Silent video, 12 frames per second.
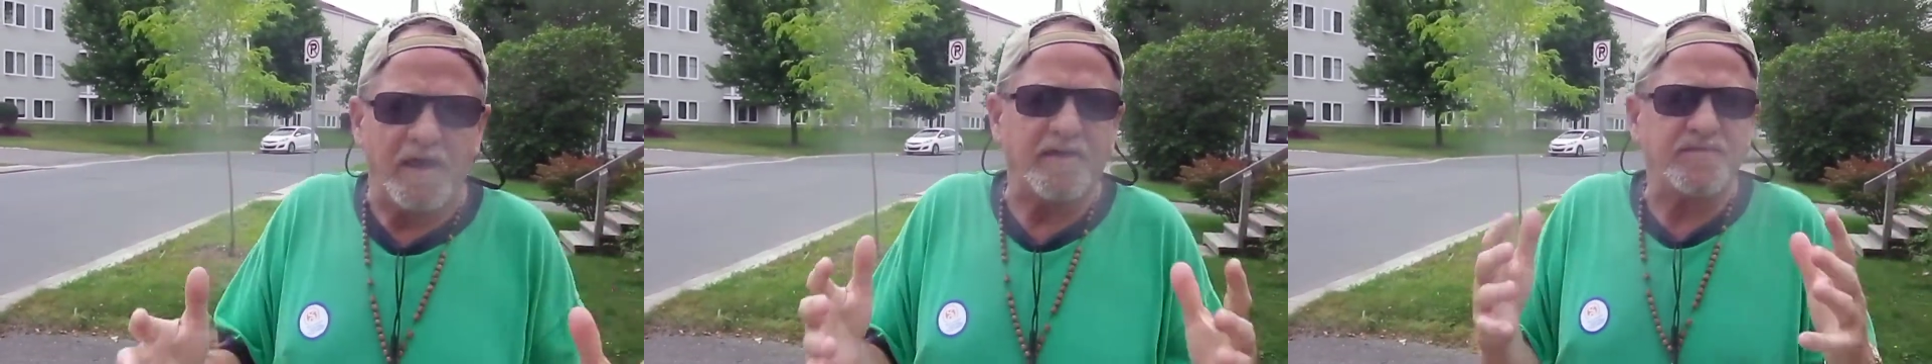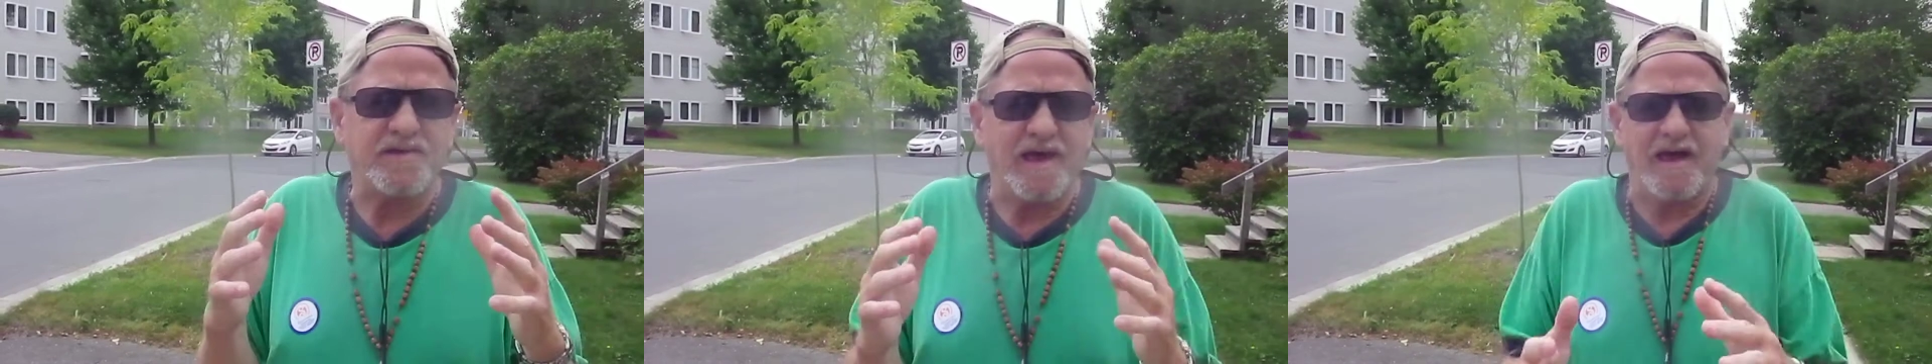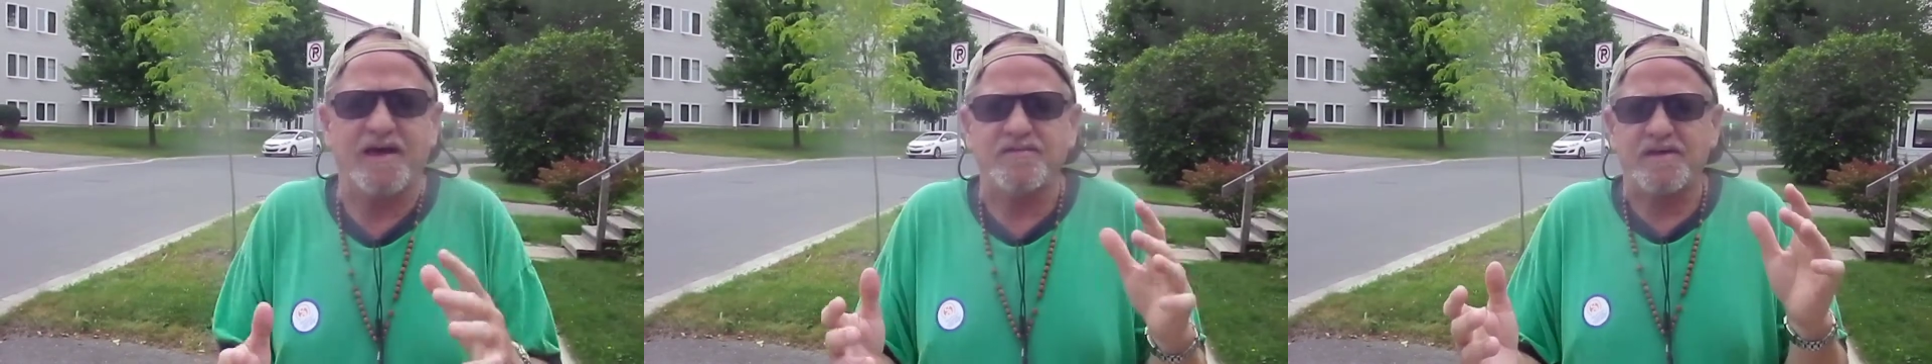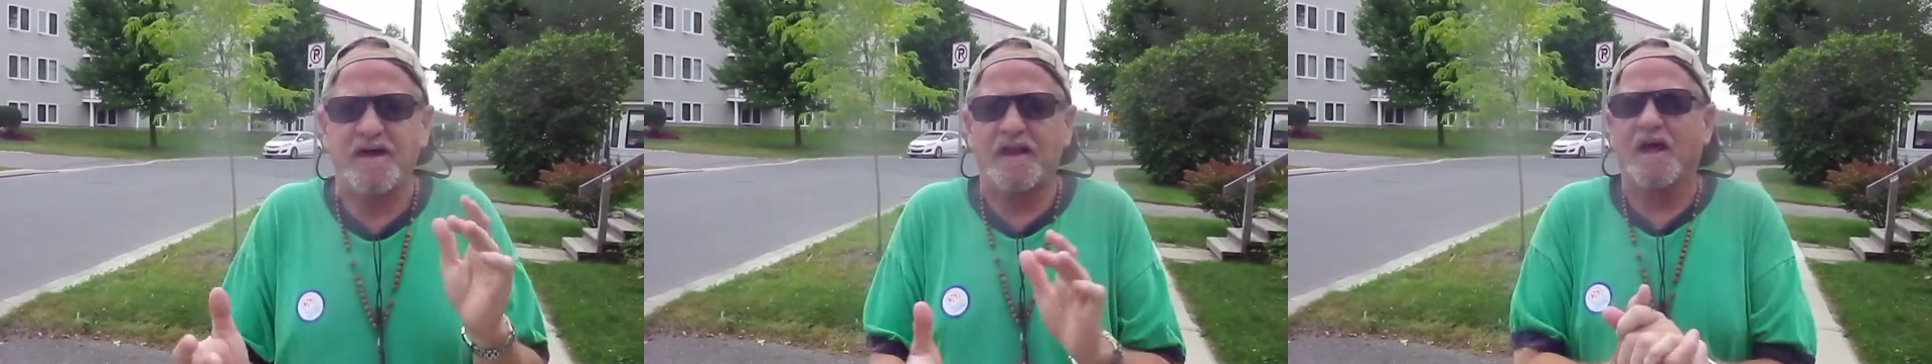So
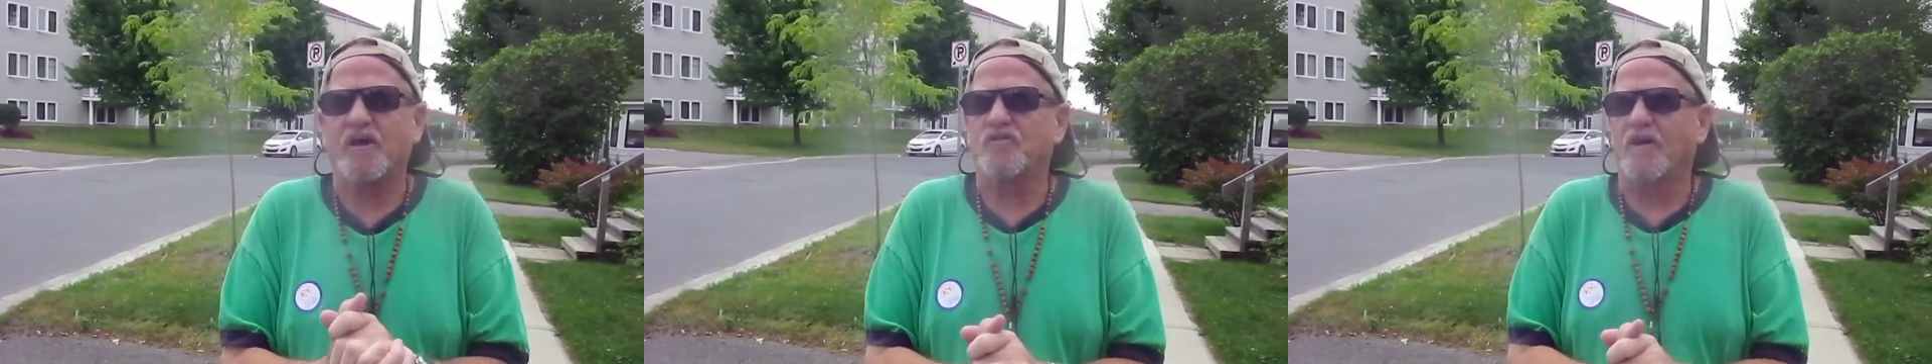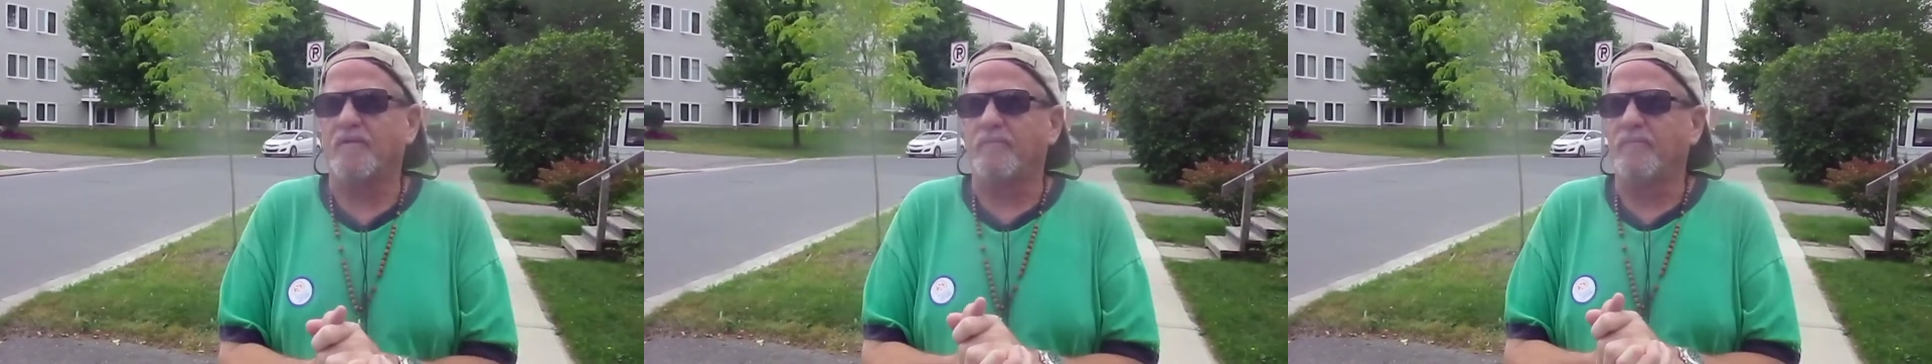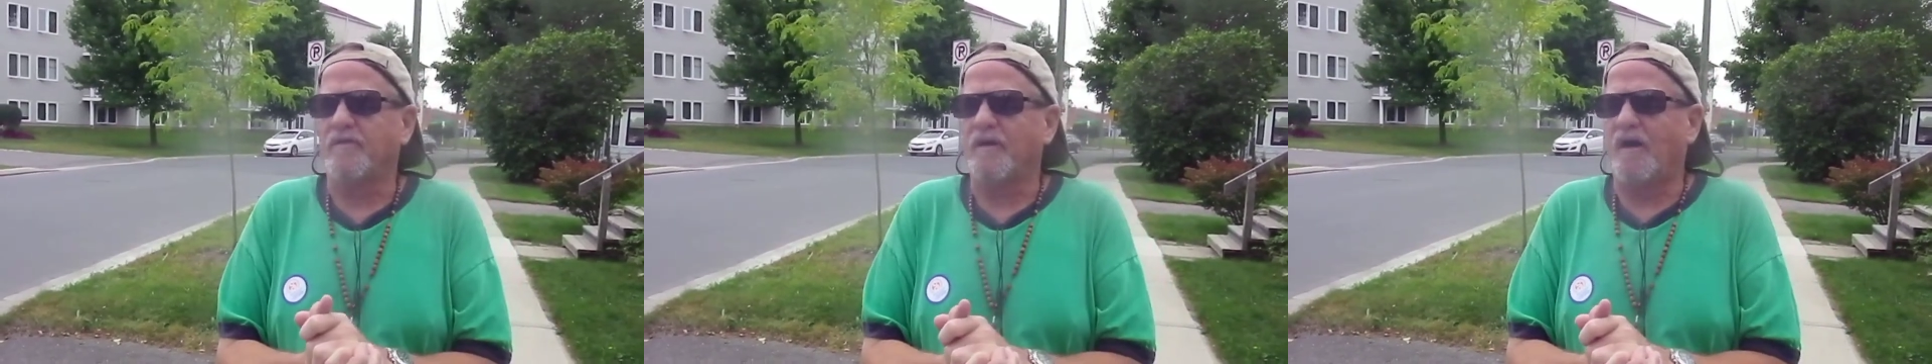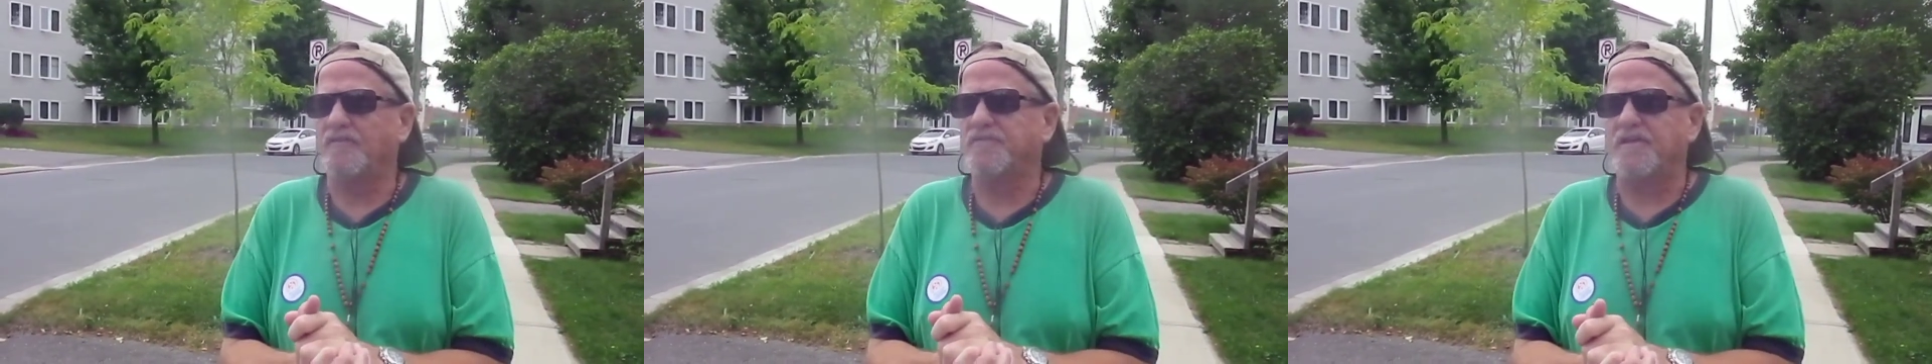this is the
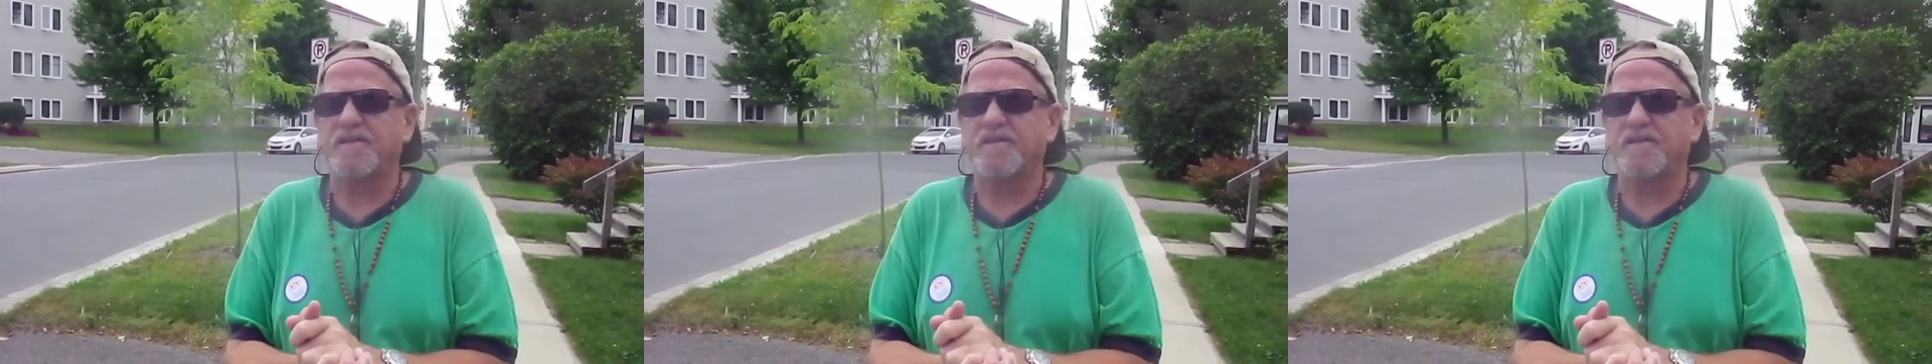election.